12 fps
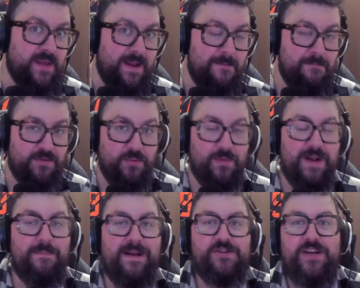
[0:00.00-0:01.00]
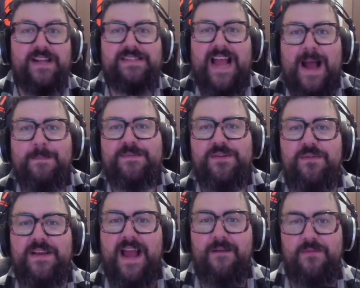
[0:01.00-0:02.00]
but the Winnipeg Jets
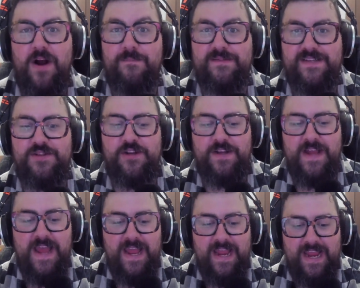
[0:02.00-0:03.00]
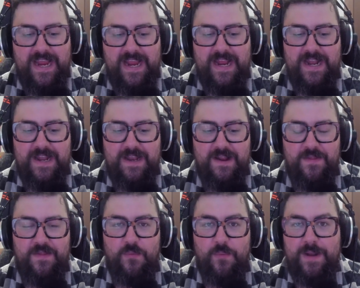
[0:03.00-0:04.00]
absolutely have competition in
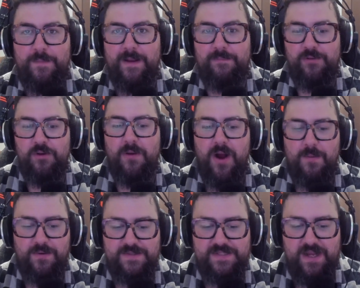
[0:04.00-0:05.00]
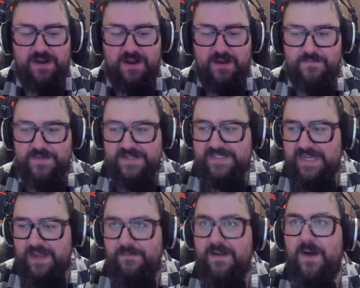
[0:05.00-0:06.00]
the Winnipeg Blue Bombers of the
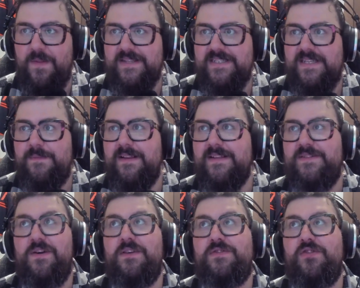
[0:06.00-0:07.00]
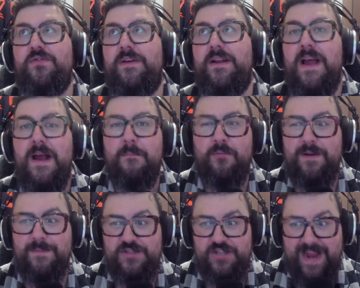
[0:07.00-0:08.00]
CFL. That's something that's not true in pretty
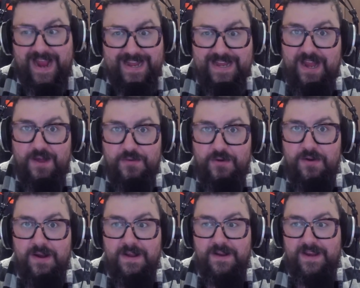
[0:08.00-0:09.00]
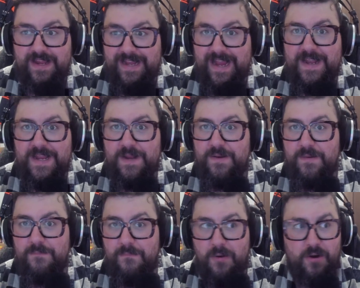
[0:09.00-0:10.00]
much any other Canadian
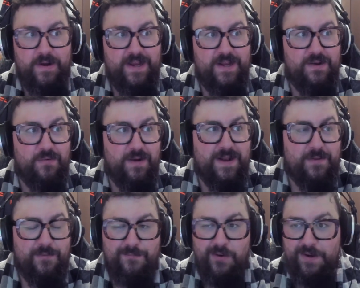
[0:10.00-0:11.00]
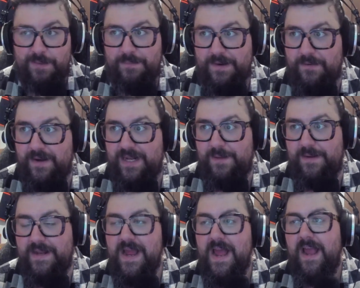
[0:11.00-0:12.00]
market or any other market, period. I
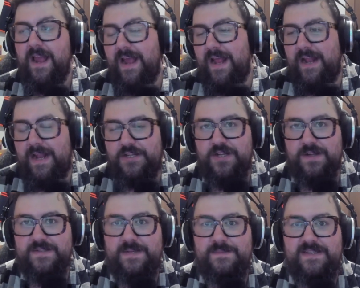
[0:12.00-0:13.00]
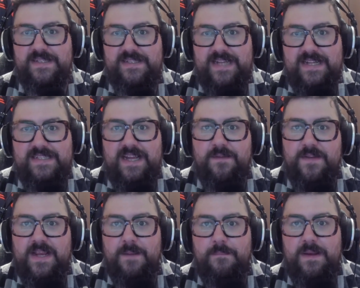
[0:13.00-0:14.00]
mean, NHL teams in the States
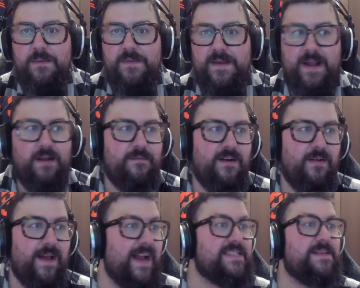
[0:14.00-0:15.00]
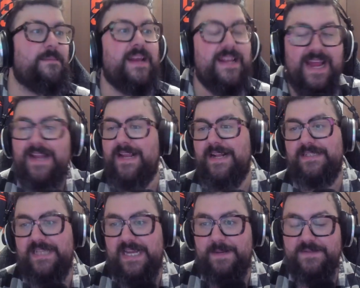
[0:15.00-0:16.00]
definitely compete with the NFL. Heck, some Canadian
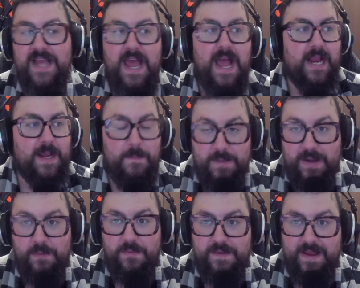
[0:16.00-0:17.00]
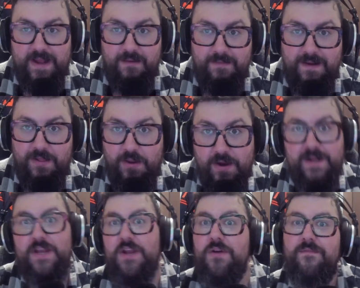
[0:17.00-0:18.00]
teams compete with the NFL. Looking
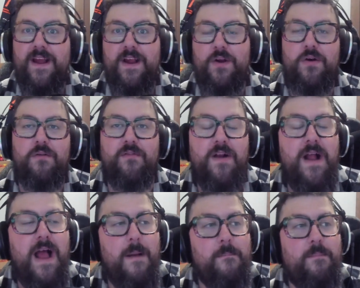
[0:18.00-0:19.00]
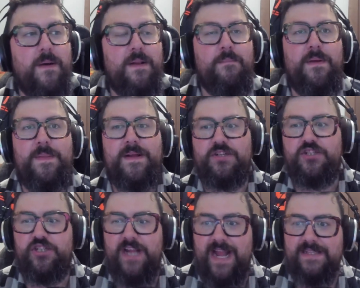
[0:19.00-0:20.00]
at you, Vancouver. But the
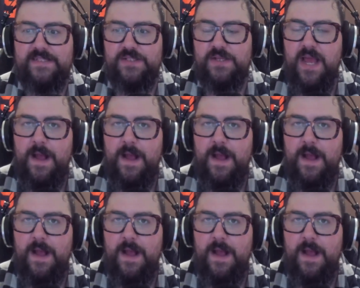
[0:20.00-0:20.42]
Jets